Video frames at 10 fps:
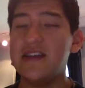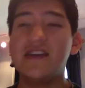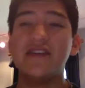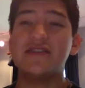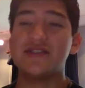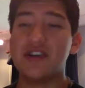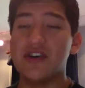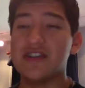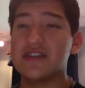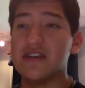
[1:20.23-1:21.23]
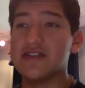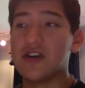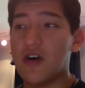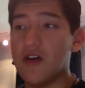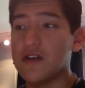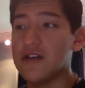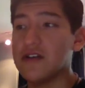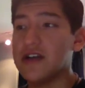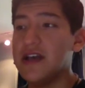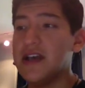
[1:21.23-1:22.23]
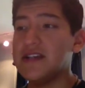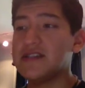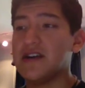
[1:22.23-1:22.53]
doesn't share. It's a lot taller. It's